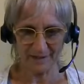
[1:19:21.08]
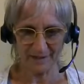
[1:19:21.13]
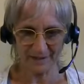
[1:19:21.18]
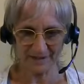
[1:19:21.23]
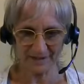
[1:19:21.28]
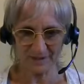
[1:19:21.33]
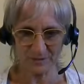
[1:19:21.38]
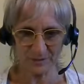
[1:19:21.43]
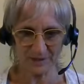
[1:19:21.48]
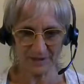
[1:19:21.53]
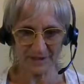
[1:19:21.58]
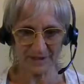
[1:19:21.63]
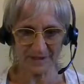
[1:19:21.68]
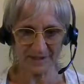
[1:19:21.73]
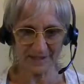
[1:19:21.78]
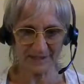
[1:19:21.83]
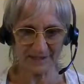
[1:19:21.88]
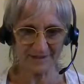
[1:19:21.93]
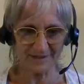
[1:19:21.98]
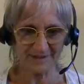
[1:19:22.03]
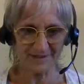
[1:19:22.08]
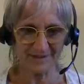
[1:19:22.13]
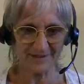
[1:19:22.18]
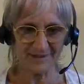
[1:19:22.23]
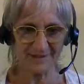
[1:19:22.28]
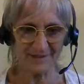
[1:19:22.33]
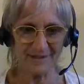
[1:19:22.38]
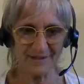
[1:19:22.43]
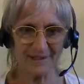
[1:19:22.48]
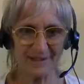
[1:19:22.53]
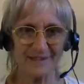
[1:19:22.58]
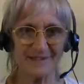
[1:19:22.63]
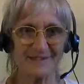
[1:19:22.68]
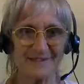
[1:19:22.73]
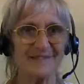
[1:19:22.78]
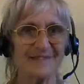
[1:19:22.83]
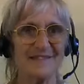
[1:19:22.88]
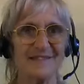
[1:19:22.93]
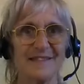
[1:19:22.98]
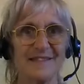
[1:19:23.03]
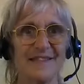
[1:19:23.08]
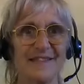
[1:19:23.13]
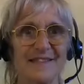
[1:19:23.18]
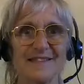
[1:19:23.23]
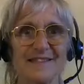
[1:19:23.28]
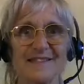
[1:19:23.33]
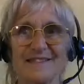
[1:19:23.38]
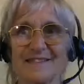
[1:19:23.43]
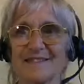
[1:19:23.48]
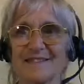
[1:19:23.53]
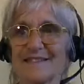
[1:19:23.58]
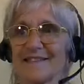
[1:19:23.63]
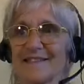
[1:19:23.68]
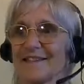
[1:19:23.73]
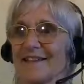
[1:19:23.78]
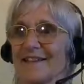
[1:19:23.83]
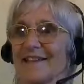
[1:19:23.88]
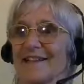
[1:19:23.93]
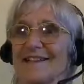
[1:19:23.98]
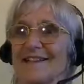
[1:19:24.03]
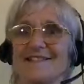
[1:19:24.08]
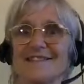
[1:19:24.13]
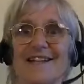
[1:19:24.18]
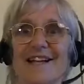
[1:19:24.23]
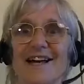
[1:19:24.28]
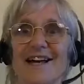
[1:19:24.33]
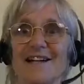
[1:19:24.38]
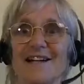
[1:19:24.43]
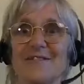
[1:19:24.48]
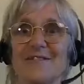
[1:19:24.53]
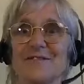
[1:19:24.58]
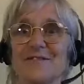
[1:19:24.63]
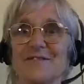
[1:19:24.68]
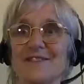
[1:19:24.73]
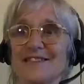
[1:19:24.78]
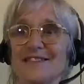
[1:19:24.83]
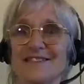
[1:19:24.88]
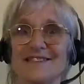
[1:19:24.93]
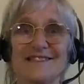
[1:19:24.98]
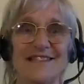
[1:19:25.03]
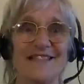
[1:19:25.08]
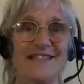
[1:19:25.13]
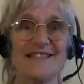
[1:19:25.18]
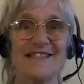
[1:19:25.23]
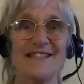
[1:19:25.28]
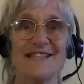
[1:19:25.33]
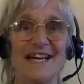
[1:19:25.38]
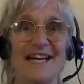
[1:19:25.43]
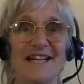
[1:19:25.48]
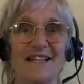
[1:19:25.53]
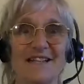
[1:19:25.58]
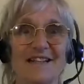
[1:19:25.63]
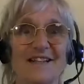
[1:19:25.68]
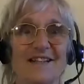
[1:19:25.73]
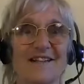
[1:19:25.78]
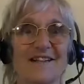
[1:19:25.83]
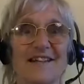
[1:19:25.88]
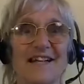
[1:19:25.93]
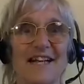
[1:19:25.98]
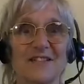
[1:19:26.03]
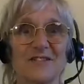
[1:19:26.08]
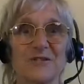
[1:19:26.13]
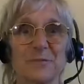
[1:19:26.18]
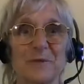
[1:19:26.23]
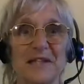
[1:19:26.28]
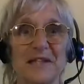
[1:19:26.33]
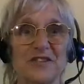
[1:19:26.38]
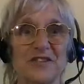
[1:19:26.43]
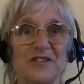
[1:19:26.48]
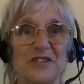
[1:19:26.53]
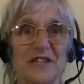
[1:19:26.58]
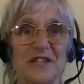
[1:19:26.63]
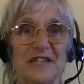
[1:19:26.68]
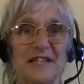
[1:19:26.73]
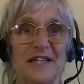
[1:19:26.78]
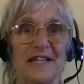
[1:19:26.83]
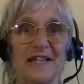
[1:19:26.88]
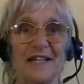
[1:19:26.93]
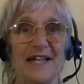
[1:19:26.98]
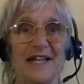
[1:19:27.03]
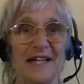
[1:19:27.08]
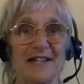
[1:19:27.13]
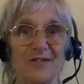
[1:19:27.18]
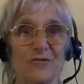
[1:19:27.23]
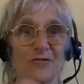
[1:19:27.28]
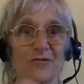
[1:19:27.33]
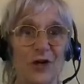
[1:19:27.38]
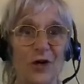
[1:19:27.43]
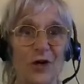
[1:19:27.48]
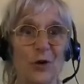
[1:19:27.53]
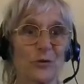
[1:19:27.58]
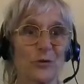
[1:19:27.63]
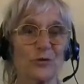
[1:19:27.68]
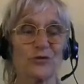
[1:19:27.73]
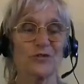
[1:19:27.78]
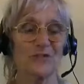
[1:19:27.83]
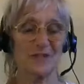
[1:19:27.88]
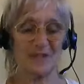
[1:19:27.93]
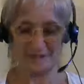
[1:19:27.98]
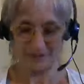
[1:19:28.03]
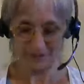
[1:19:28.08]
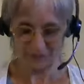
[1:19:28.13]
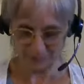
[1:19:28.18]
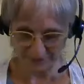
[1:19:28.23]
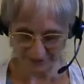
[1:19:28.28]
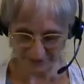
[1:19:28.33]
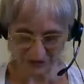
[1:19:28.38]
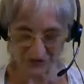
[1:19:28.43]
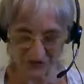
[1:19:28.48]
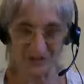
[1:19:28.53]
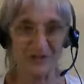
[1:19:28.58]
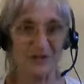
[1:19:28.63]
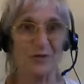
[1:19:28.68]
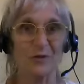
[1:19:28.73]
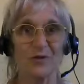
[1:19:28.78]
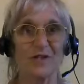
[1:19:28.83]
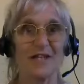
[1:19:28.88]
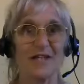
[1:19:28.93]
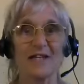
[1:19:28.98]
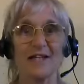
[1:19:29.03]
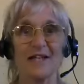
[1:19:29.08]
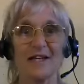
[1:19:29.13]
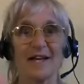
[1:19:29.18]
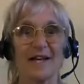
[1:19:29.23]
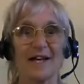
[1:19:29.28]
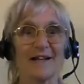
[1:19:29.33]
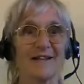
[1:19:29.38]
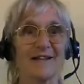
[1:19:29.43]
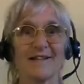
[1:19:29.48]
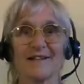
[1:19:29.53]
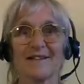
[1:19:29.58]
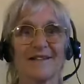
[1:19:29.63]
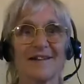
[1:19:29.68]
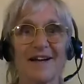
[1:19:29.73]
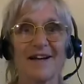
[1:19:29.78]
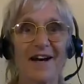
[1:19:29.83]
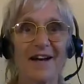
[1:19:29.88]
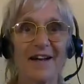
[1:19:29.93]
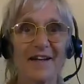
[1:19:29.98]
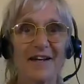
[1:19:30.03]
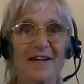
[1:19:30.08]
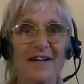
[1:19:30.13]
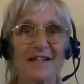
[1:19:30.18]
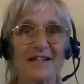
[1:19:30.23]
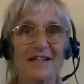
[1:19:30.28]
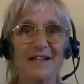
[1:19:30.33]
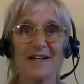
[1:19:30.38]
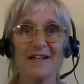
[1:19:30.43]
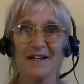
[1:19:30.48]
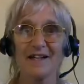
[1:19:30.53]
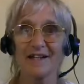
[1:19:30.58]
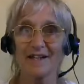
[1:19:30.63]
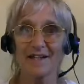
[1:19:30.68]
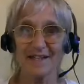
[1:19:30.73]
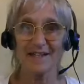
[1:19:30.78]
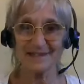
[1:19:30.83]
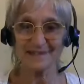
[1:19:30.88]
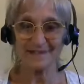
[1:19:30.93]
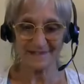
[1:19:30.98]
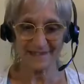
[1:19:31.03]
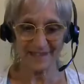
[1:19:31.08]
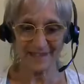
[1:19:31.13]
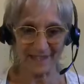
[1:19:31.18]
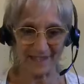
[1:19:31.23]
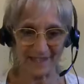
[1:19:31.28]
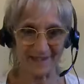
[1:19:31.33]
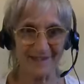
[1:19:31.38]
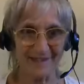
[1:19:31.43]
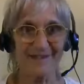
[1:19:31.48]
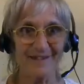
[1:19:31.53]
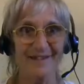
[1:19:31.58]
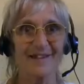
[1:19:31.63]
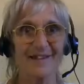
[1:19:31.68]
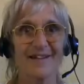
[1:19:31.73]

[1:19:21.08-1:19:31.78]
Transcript: It's what it is. It's it's it's life. It's in that expression, in that rose expression, or in that other. It's that.